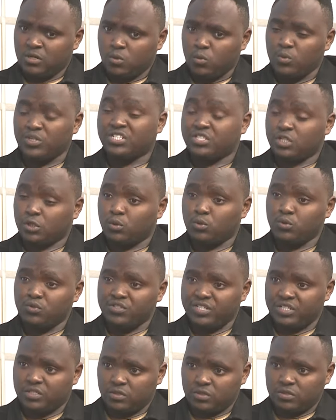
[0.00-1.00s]
which is a good
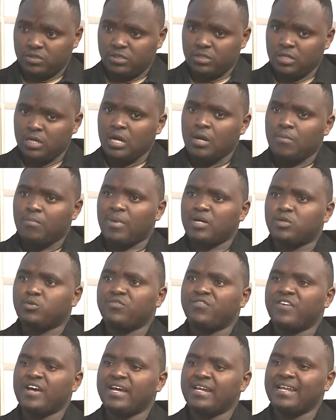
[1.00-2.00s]
resource, but
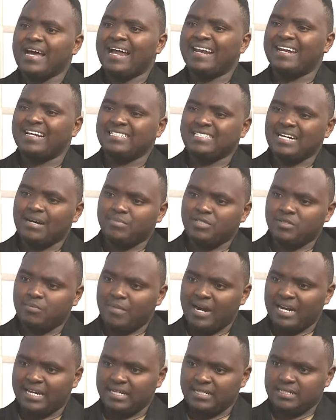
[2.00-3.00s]
we've had an untapped
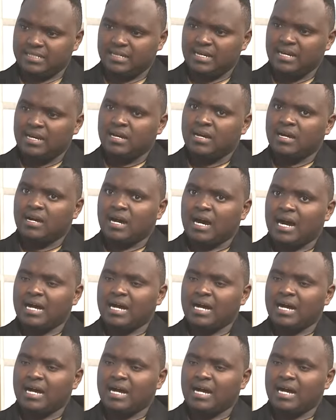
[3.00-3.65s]
market. Mm -hmm.